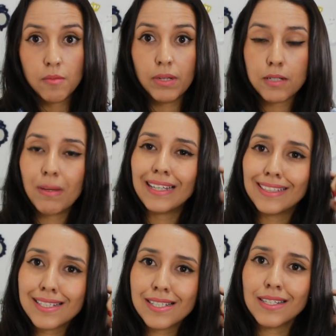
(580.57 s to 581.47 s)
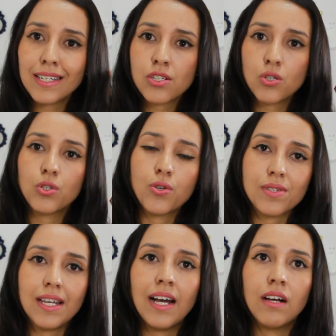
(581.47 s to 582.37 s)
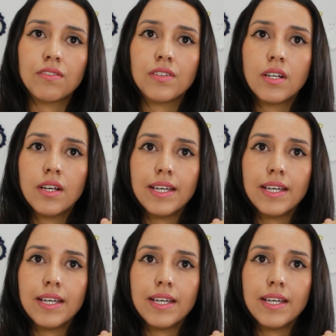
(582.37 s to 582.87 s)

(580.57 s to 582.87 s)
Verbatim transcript: but by listening to yourself,